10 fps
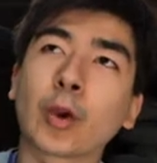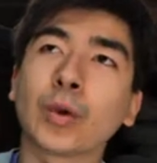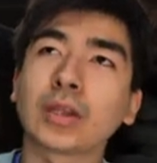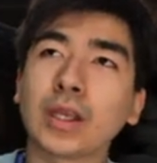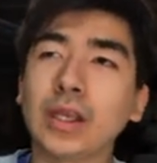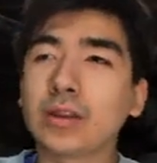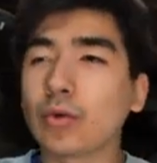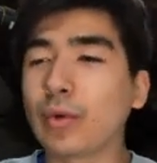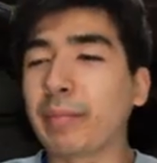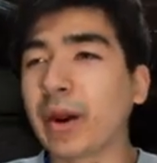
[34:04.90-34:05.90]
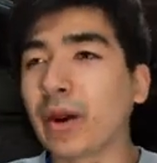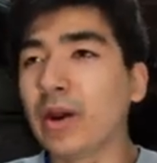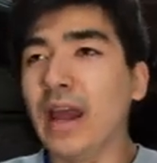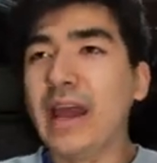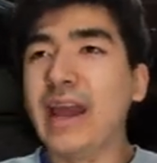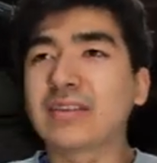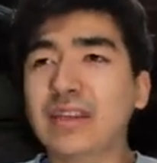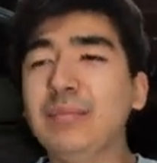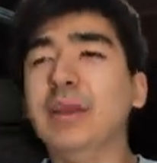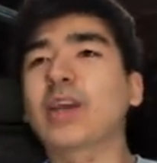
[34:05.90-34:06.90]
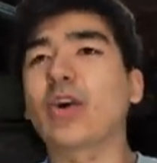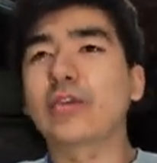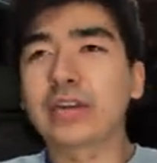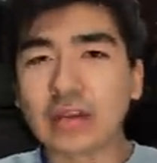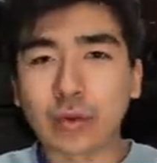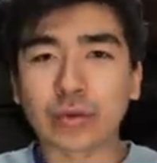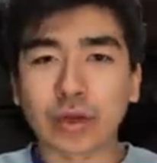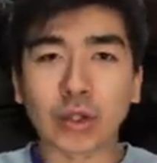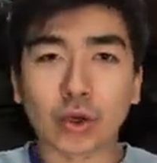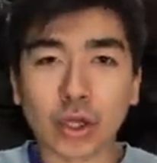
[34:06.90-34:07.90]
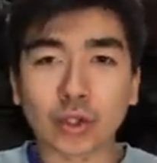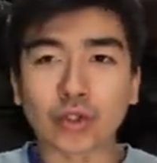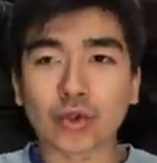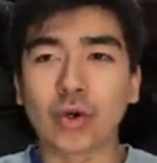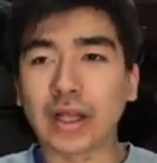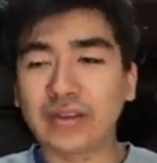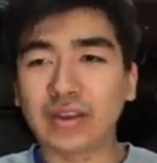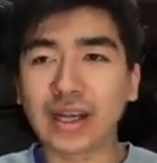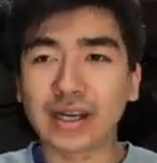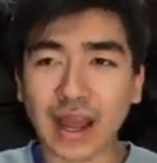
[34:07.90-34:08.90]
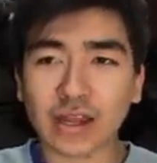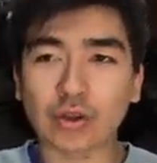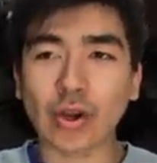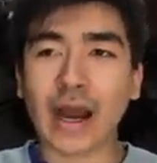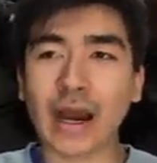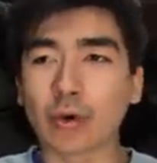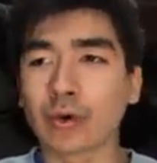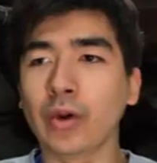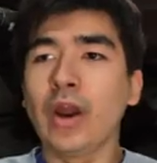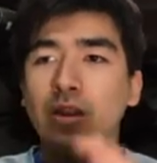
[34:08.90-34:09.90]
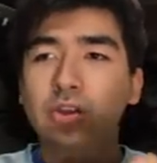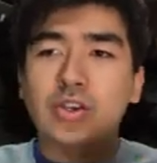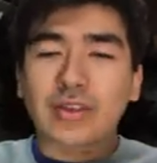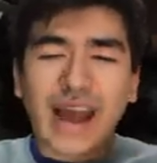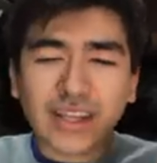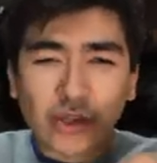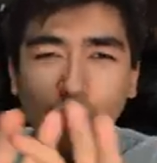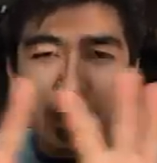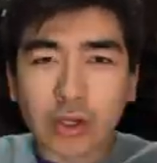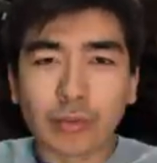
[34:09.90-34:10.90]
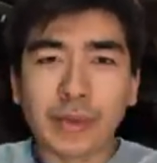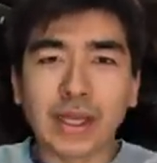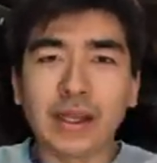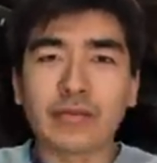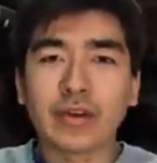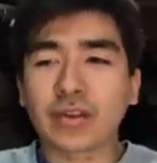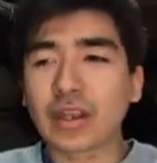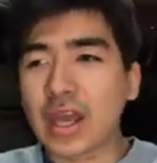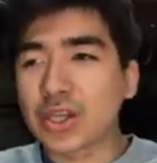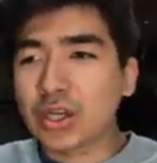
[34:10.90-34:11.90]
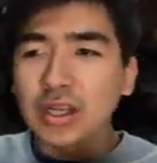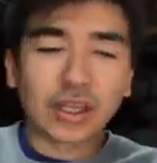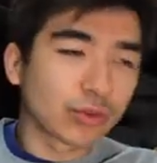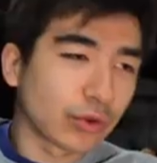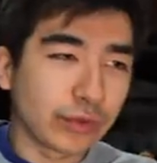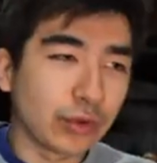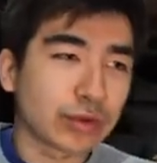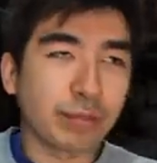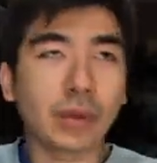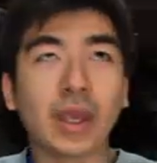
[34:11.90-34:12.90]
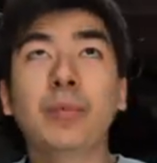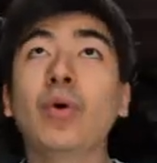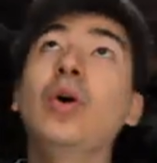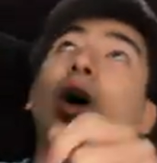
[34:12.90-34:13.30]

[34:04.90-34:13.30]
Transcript: what they need to repair. It seemed like everything was under control. I stayed an extra hour to just, I had to do a little mini investigation, interview some people,